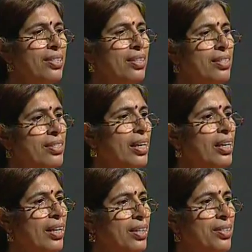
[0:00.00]
a
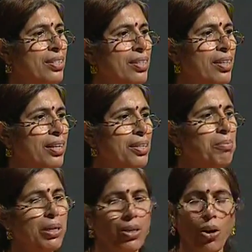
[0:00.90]
signal conditioning
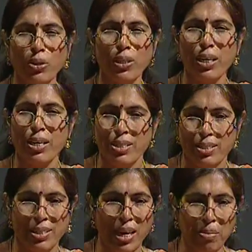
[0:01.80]
circuitry, but not on the
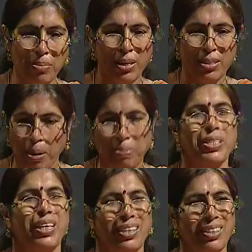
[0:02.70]
same
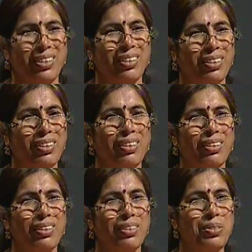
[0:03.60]
substrate.
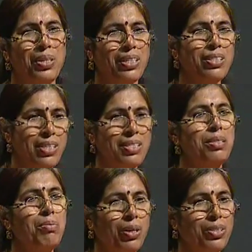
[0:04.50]
So that's a
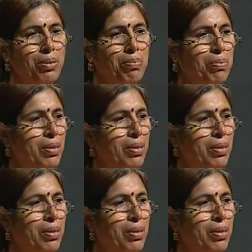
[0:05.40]
system on a chip.